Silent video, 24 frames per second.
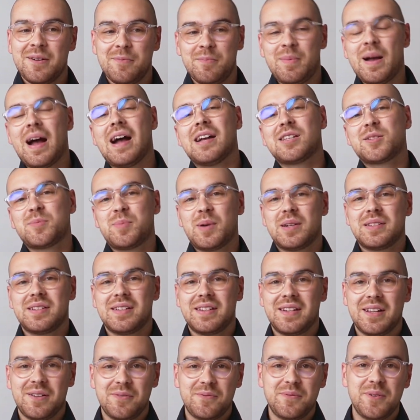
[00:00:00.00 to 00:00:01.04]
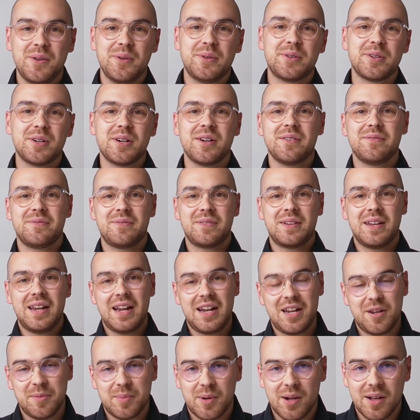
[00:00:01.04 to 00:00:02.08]
past, present, and future of
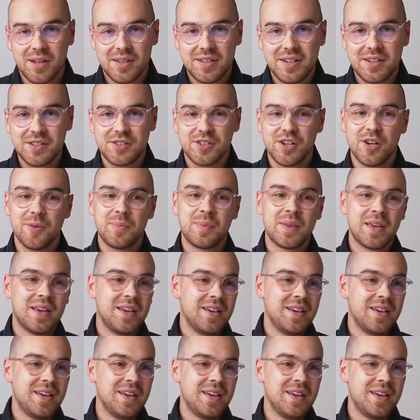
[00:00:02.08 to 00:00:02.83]
Canadian politics. So